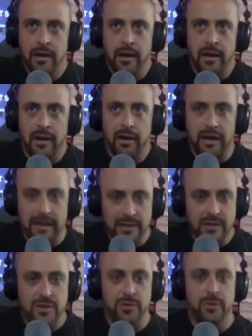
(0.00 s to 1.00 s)

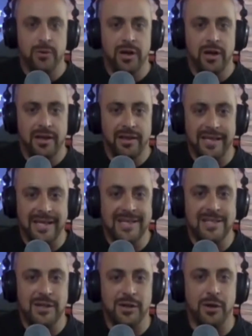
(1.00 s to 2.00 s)
into things that are
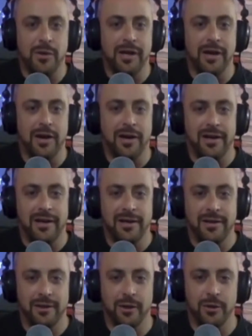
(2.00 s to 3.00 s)
going on
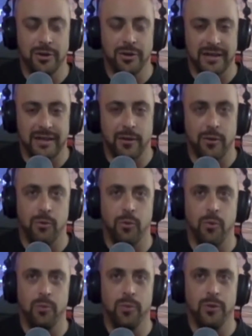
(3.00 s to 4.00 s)
locally, or
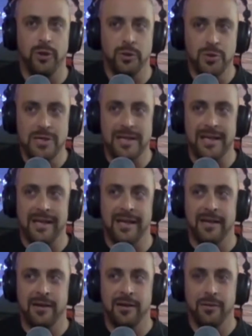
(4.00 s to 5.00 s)
using
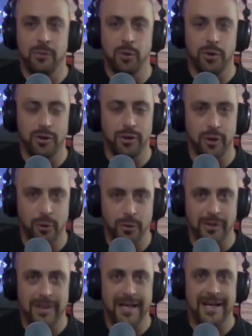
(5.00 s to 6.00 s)
more
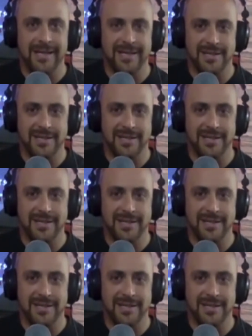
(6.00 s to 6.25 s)
localized